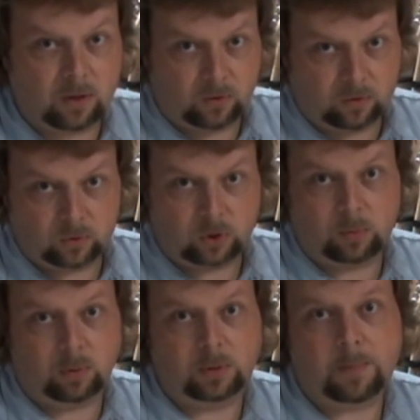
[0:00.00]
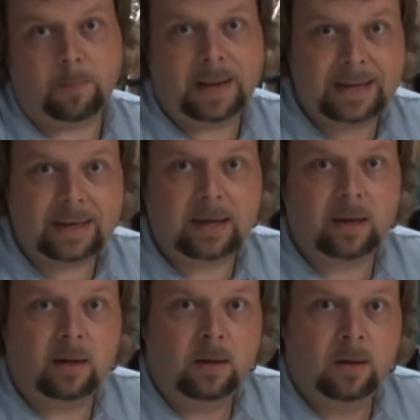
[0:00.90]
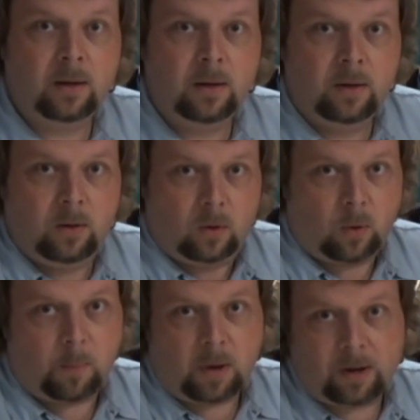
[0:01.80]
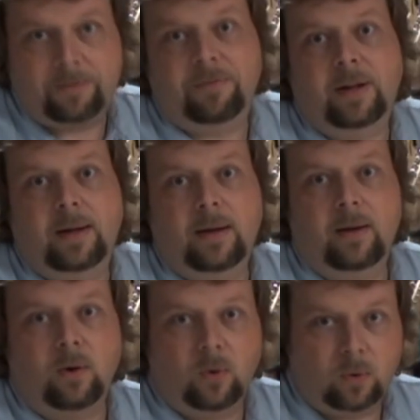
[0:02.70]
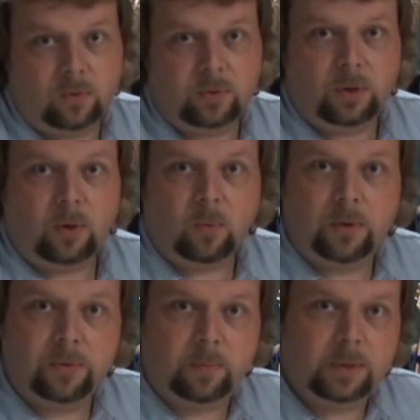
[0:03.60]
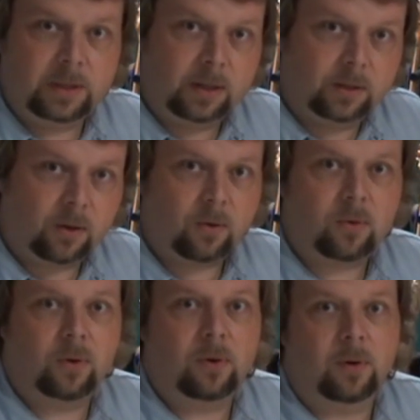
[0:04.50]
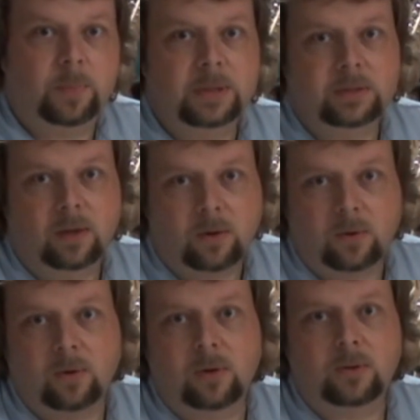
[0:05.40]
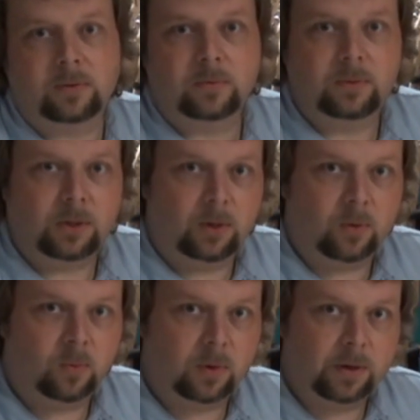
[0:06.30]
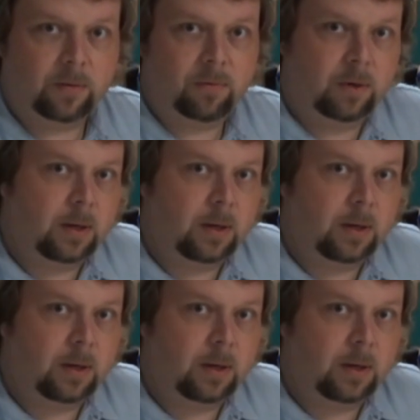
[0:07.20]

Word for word: gone to the trouble to make or modify or, you know, whether it be a guitar or a piece of art, you know, whatever.